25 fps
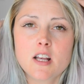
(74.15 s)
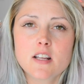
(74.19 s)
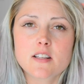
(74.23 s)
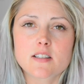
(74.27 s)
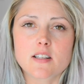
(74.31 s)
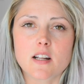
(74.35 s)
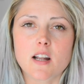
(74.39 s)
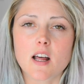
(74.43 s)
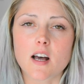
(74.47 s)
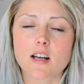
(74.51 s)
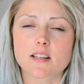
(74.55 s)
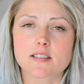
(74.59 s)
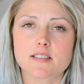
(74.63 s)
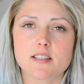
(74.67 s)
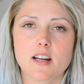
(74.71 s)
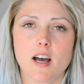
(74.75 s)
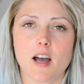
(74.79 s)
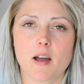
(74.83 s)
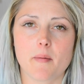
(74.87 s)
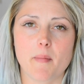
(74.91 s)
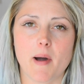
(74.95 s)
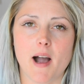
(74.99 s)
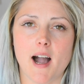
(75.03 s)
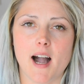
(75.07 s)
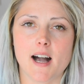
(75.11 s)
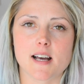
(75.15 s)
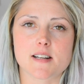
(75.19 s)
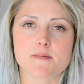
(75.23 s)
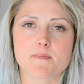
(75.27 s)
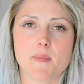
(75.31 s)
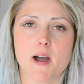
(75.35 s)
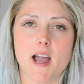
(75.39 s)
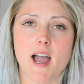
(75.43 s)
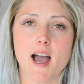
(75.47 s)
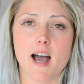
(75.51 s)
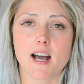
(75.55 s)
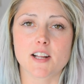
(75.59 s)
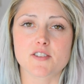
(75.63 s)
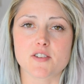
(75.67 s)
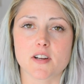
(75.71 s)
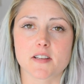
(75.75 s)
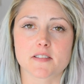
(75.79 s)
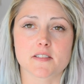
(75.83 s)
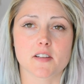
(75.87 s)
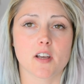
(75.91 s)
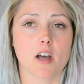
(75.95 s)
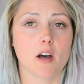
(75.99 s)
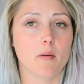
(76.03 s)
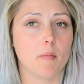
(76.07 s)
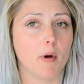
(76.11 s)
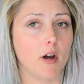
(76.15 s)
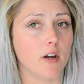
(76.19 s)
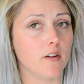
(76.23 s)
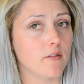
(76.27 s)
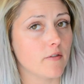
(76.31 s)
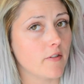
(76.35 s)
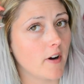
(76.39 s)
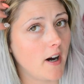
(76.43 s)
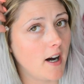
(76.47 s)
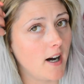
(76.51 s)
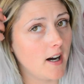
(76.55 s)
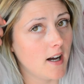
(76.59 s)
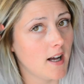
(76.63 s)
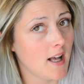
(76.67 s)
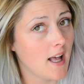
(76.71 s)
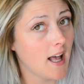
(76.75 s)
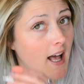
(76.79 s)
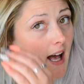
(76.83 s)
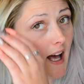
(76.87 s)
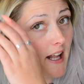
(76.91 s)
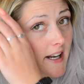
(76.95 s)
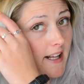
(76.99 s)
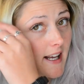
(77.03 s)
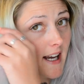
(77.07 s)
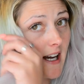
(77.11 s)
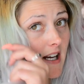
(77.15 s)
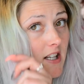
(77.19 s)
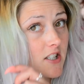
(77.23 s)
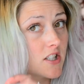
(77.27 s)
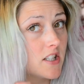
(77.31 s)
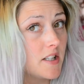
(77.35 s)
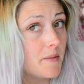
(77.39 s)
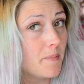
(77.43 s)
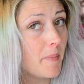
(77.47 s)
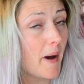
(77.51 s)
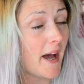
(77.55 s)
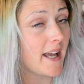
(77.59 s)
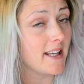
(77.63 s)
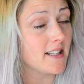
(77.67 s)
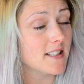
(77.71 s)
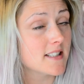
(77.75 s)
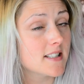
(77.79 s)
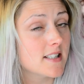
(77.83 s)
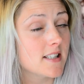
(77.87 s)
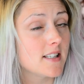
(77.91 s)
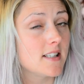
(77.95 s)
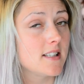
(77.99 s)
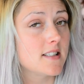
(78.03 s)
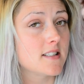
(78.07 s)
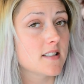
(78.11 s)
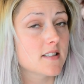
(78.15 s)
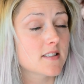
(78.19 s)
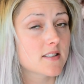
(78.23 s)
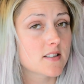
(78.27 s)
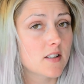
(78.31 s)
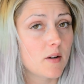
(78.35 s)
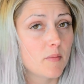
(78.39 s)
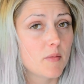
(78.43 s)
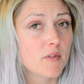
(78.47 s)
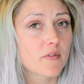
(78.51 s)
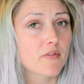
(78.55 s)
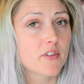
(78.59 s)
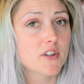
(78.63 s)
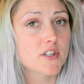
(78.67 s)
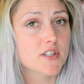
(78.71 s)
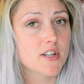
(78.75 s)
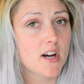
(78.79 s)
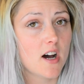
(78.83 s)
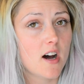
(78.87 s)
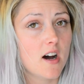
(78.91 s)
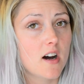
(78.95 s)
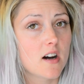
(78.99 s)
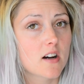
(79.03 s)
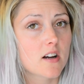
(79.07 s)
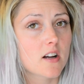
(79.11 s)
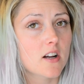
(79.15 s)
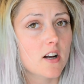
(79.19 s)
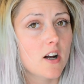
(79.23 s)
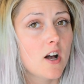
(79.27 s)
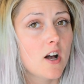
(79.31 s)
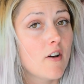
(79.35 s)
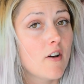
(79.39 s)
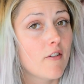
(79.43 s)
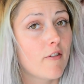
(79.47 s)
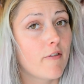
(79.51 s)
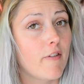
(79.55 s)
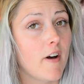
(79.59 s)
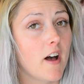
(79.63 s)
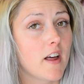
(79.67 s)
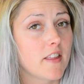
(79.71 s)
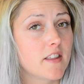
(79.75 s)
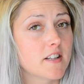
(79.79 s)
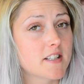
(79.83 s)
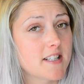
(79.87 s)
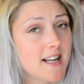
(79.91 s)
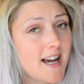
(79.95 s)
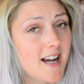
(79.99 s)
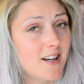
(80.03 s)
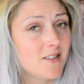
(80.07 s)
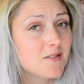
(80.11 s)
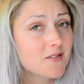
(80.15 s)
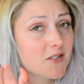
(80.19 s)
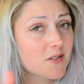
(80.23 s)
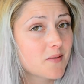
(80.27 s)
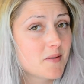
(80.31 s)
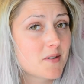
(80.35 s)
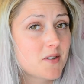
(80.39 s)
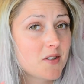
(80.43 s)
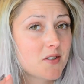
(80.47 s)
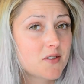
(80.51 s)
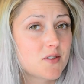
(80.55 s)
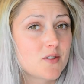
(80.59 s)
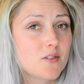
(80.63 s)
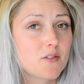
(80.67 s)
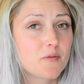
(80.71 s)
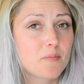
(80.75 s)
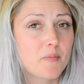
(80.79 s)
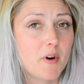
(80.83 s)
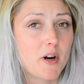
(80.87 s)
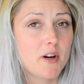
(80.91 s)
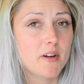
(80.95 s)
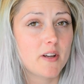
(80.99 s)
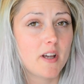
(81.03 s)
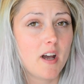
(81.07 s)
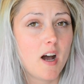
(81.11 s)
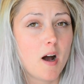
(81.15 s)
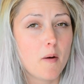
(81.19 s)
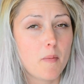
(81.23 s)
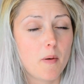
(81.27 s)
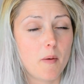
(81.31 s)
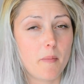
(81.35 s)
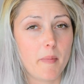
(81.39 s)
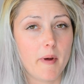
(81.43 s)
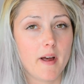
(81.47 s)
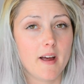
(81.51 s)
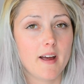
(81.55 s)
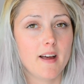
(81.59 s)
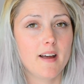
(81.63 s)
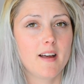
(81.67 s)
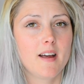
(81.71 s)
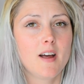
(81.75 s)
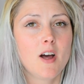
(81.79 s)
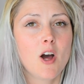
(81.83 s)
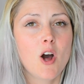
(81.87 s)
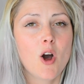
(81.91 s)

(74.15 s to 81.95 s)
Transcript: The last time I had my hairdresser come over and he actually painted some of the dark further down, so it just sort of broke it up a bit.